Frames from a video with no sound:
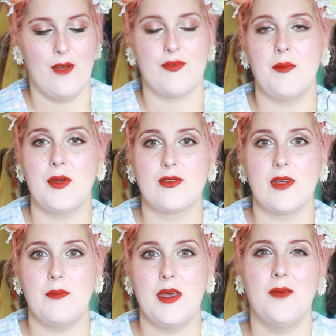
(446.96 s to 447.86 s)
from her
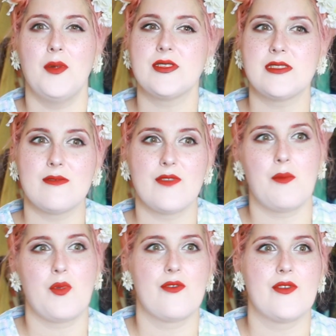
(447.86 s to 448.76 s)
grandma. Most of
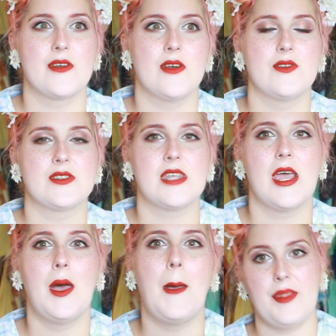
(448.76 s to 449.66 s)
them were fur coats,
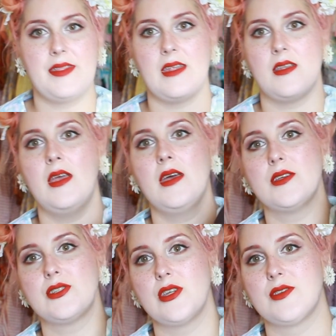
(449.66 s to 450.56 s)
but then
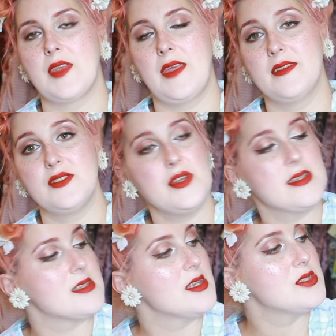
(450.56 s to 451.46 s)
she also had this
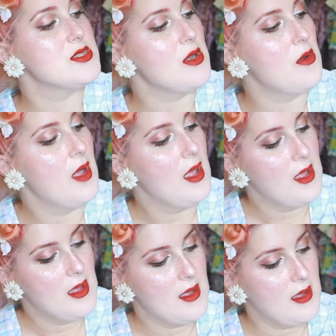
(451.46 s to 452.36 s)
dress. So
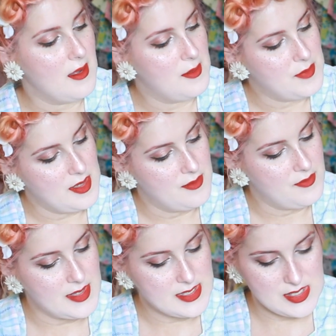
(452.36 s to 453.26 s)
um,
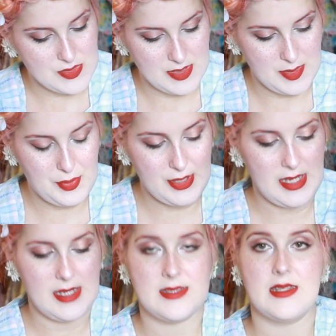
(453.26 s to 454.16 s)
this is really
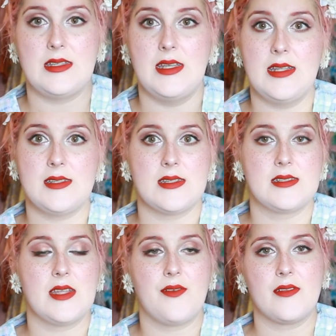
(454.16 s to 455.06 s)
pretty. It's a knit.
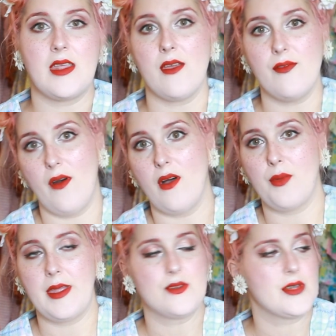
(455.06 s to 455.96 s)
It's definitely a fall
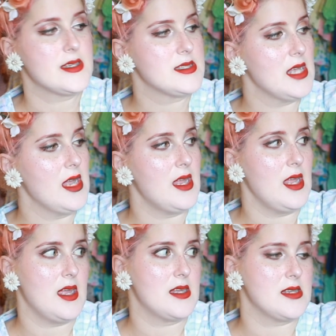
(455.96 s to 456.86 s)
weight dress,
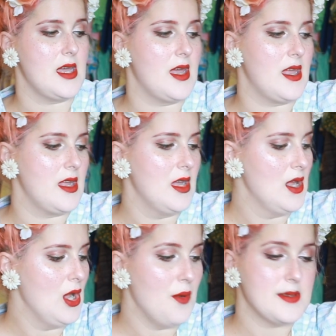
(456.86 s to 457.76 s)
and I,
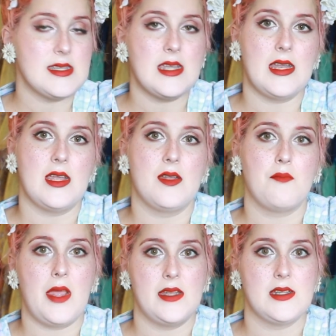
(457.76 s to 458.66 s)
once I get it
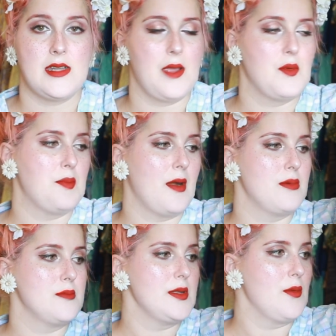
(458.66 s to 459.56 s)
mended, I will
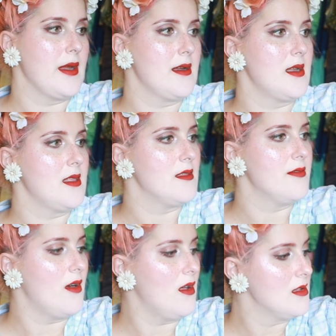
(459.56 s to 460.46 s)
probably wear it in the
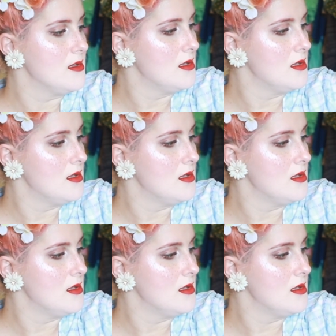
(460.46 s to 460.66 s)
fall.